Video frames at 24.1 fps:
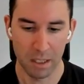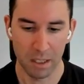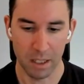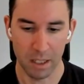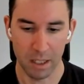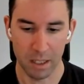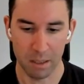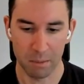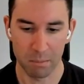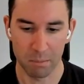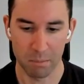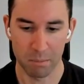
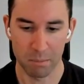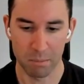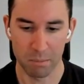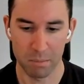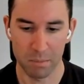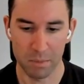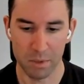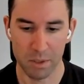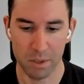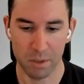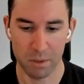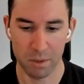Um,
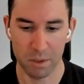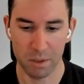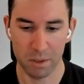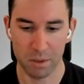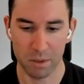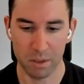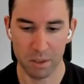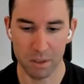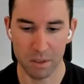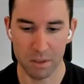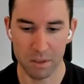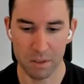so
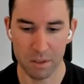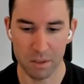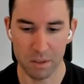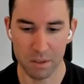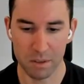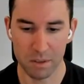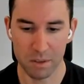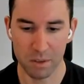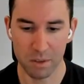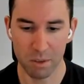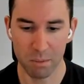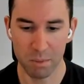th- there's
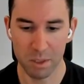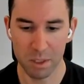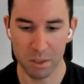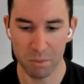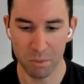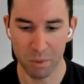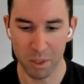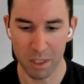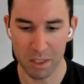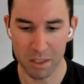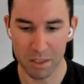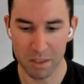so many
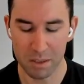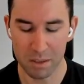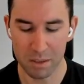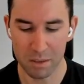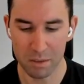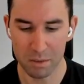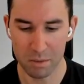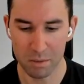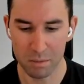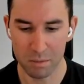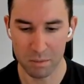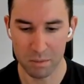ways
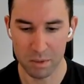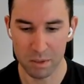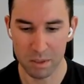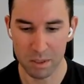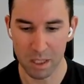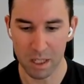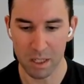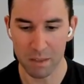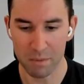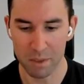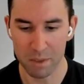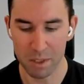to
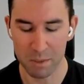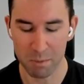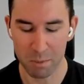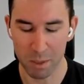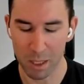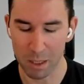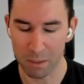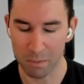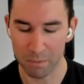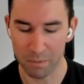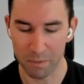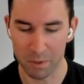solve this
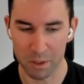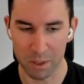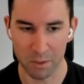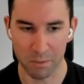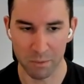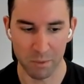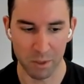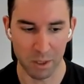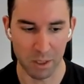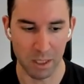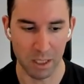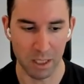problem for
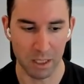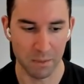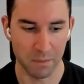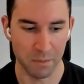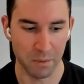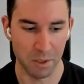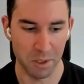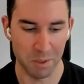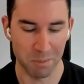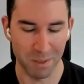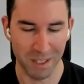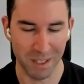different
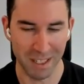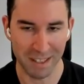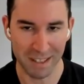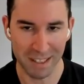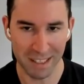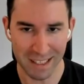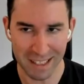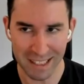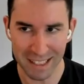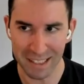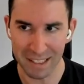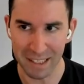golfers but i
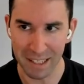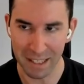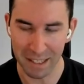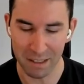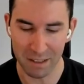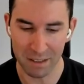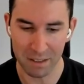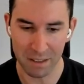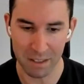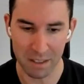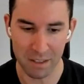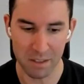think the
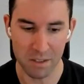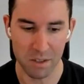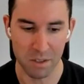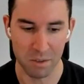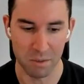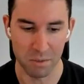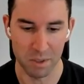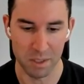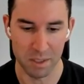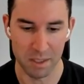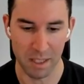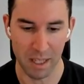inherent
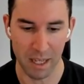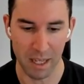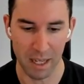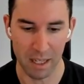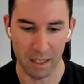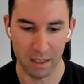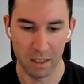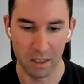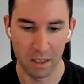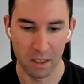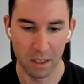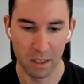issue is
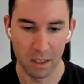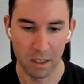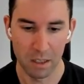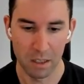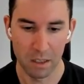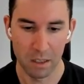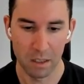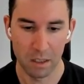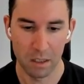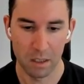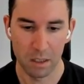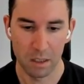that
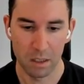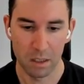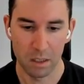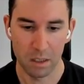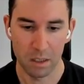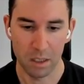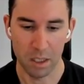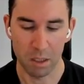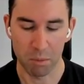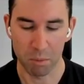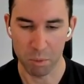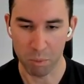
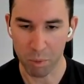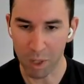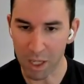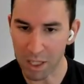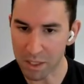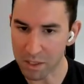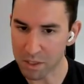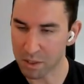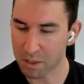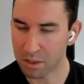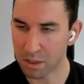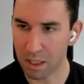you know we
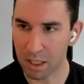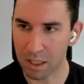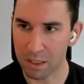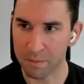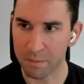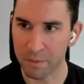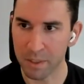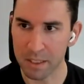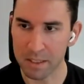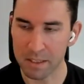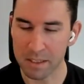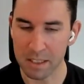watched
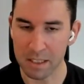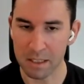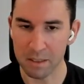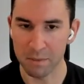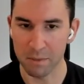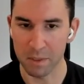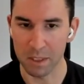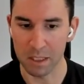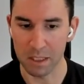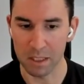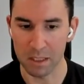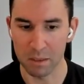golf on
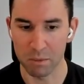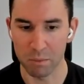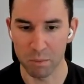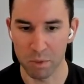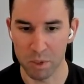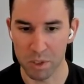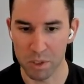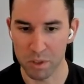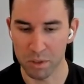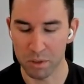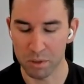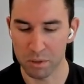tv we're
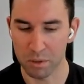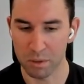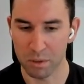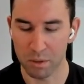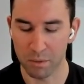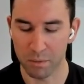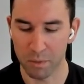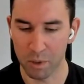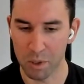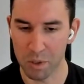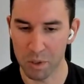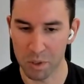shown a,
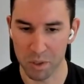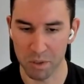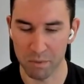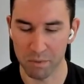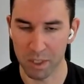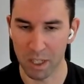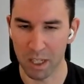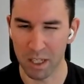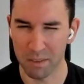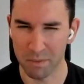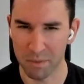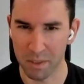a, version of
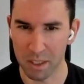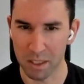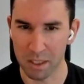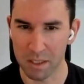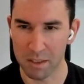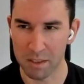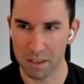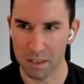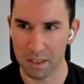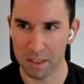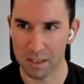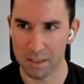golf that
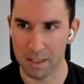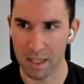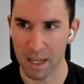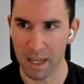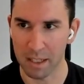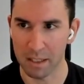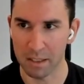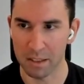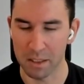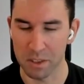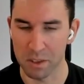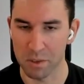isn't
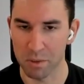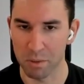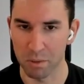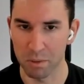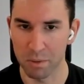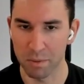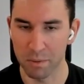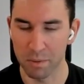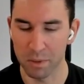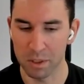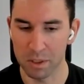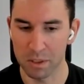exactly
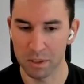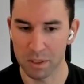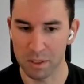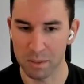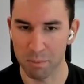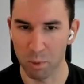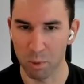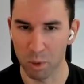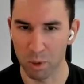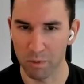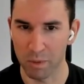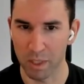truthful
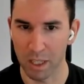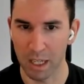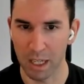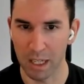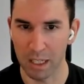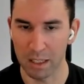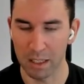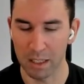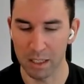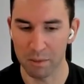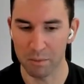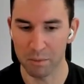it's more of a
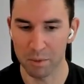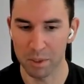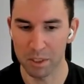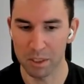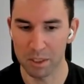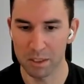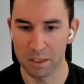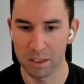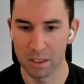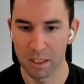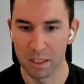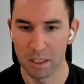highlight
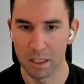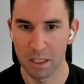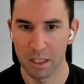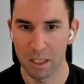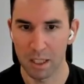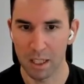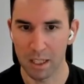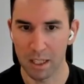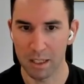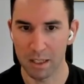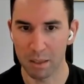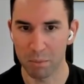reel
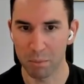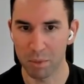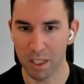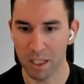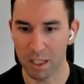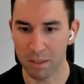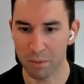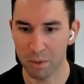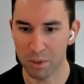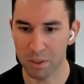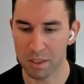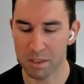and then we
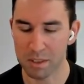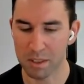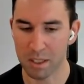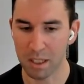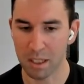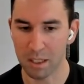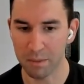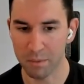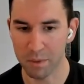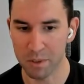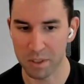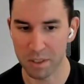have all these
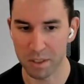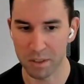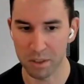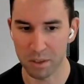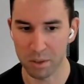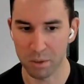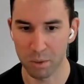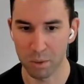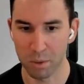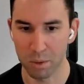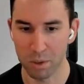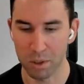golfers on the
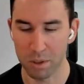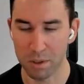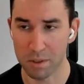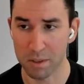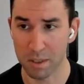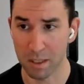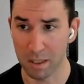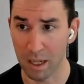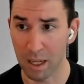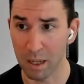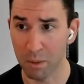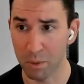
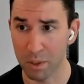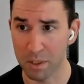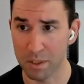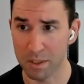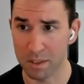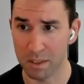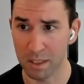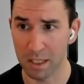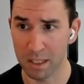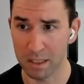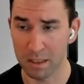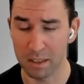course and i
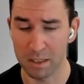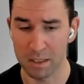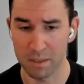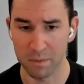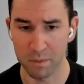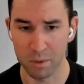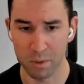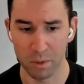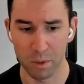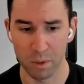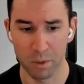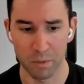was like this
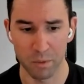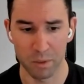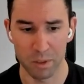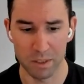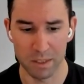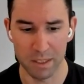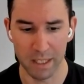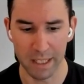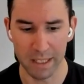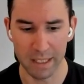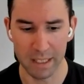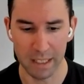for over a
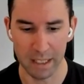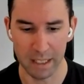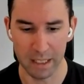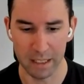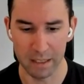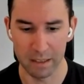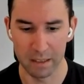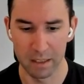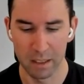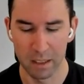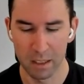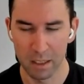
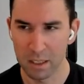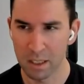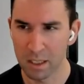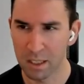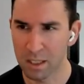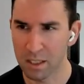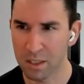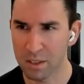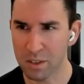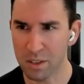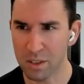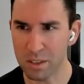decade
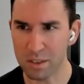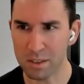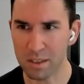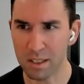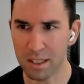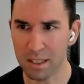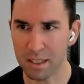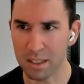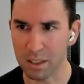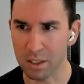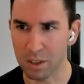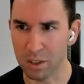just
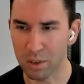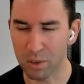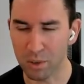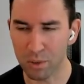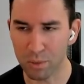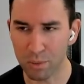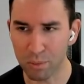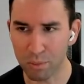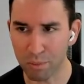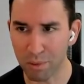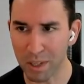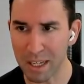getting
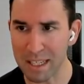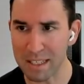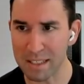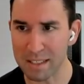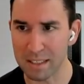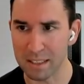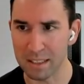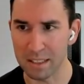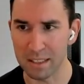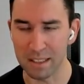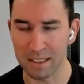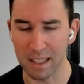
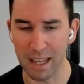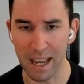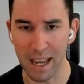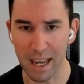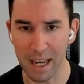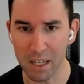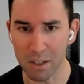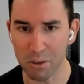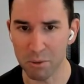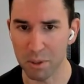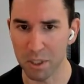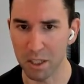crazy and
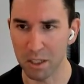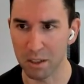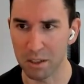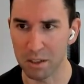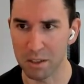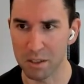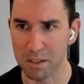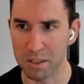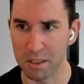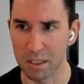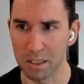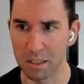angry at
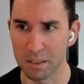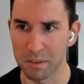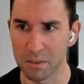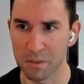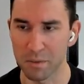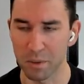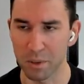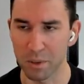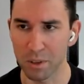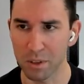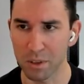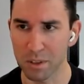ourselves
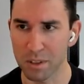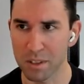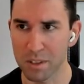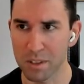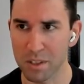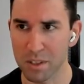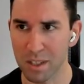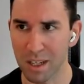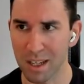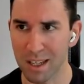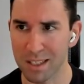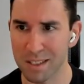for all these
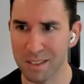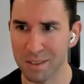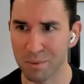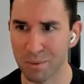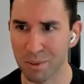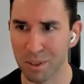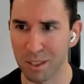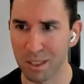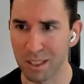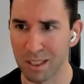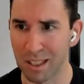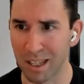shots
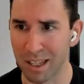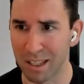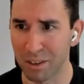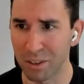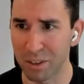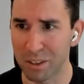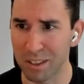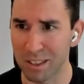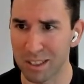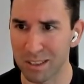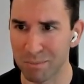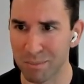where i
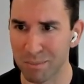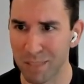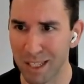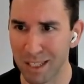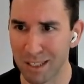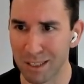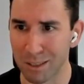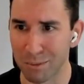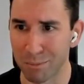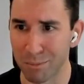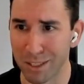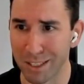look at them now
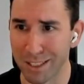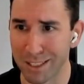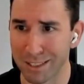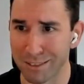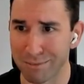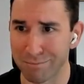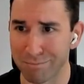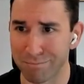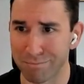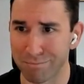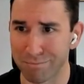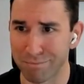and i'm like
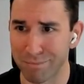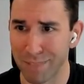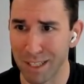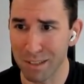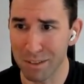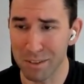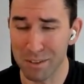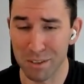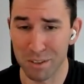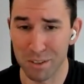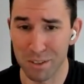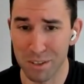that
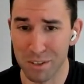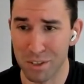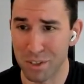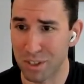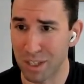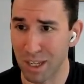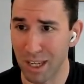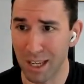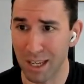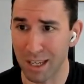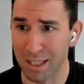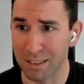was a good
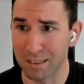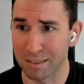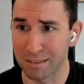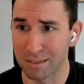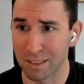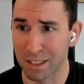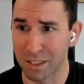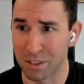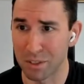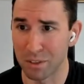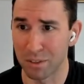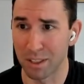shot
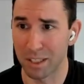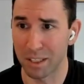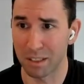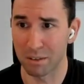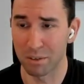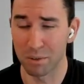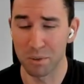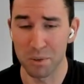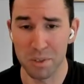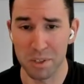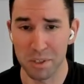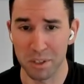and you're like
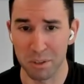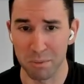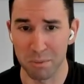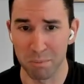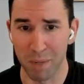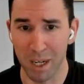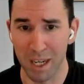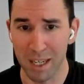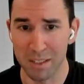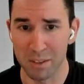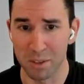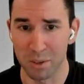losing your
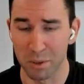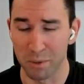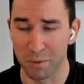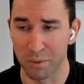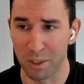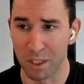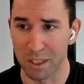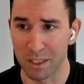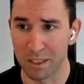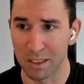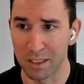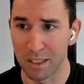mind
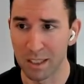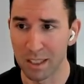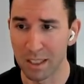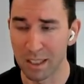over it